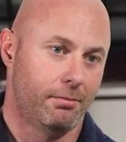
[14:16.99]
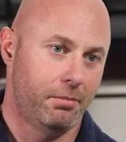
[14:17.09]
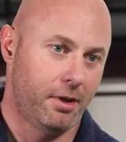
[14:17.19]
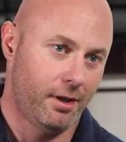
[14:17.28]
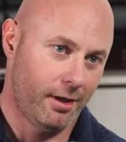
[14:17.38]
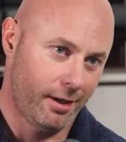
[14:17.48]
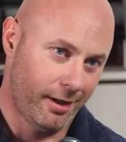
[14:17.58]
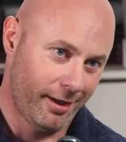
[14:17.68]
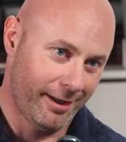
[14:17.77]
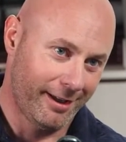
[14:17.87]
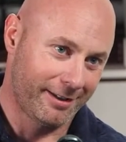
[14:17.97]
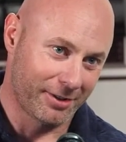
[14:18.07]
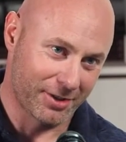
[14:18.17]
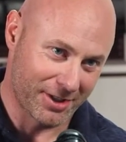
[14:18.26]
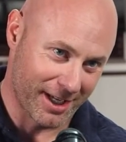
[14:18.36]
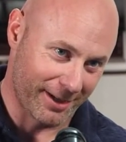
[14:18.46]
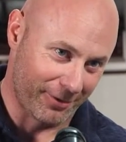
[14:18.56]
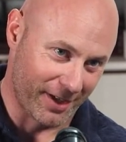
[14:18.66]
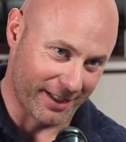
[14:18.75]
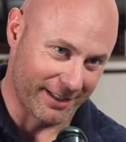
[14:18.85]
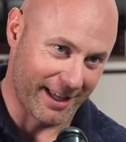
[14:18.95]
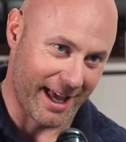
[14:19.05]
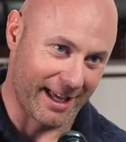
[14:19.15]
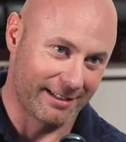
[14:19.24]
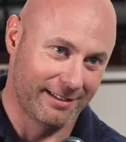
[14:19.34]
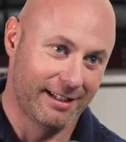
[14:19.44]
But there's a side effect to that.